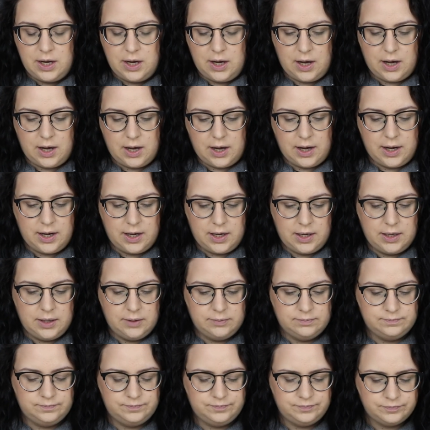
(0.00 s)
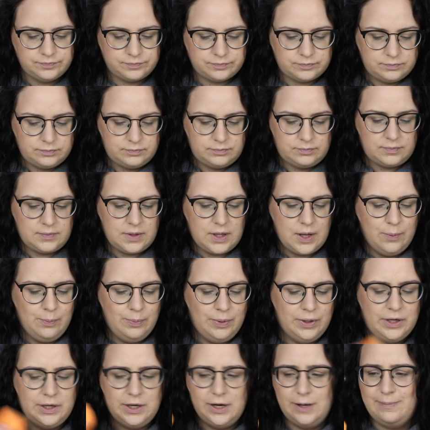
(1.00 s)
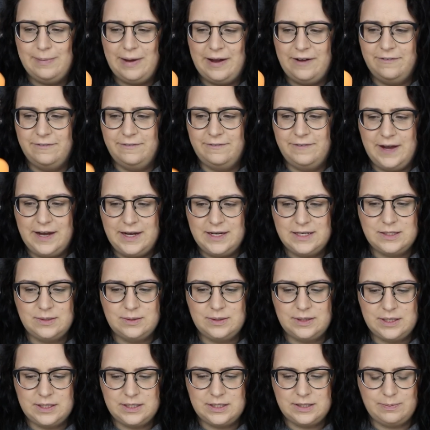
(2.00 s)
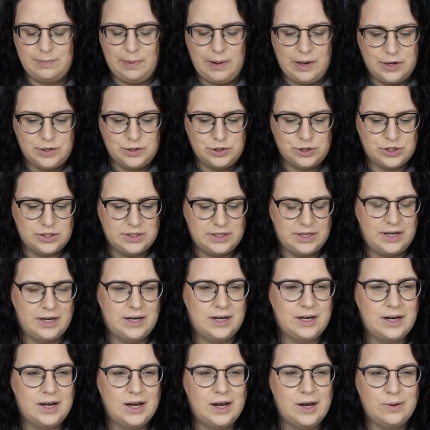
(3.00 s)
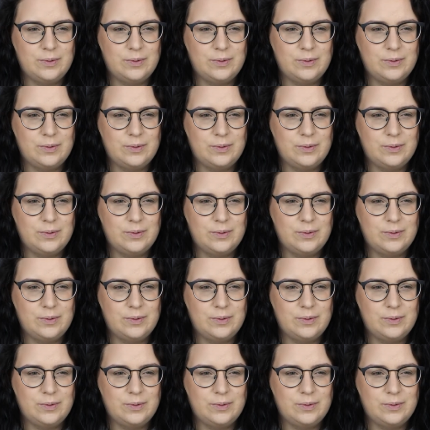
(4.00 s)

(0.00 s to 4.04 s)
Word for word: I put it on my face with a sponge and then